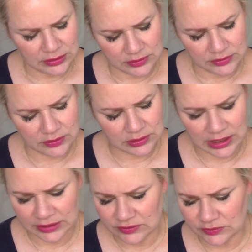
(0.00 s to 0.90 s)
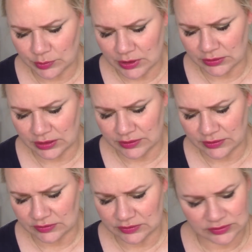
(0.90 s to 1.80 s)
The lightest one, and
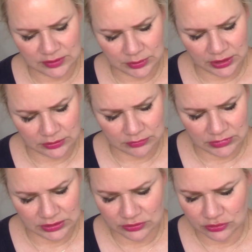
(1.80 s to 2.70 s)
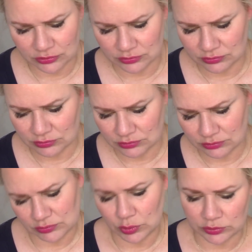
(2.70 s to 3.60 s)
this is some kind of mid,
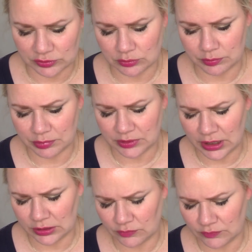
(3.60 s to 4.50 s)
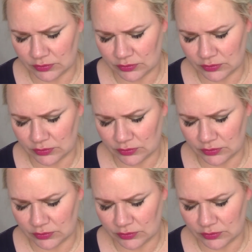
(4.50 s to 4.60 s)
also kind of